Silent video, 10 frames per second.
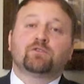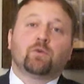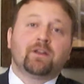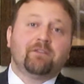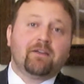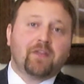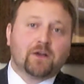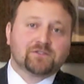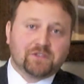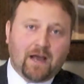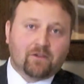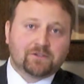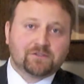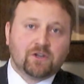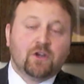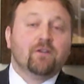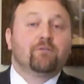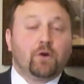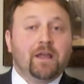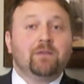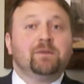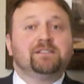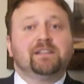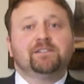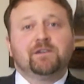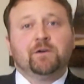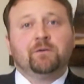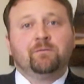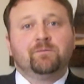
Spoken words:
$25,000 for ABC2.